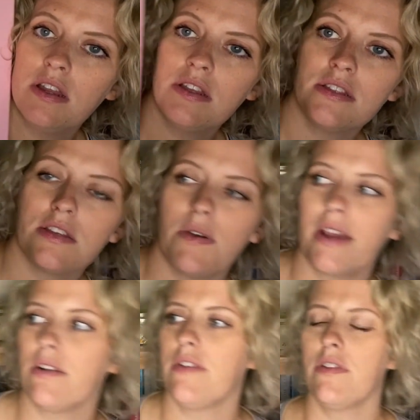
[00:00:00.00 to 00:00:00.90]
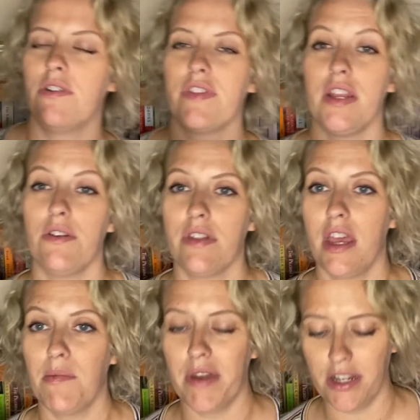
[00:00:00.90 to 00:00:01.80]
So I don't even know if they know
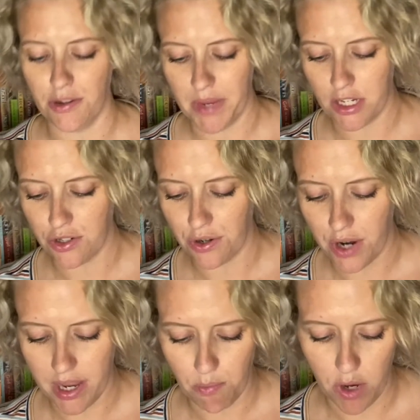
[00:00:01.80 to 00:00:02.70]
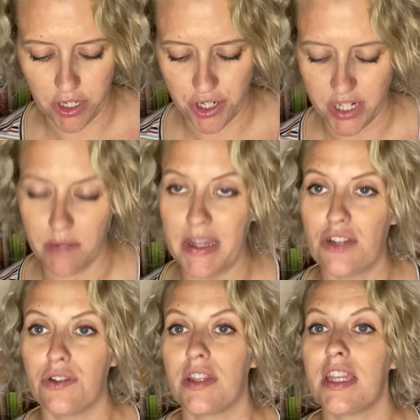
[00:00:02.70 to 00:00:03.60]
that, but I do make sure I'm watching to make
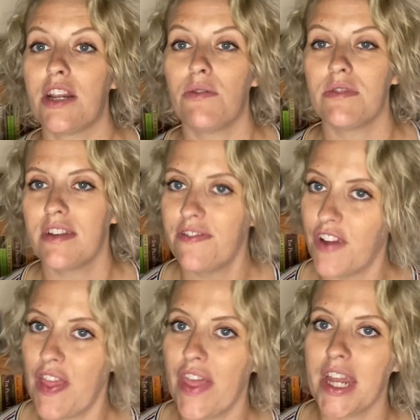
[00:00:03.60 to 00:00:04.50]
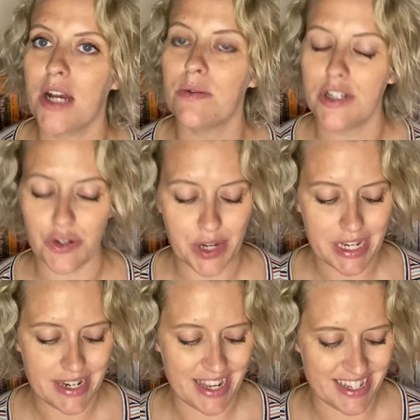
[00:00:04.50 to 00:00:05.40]
sure that they don't find that out during a
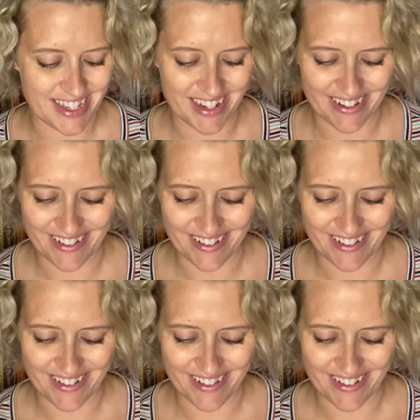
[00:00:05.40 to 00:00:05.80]
test.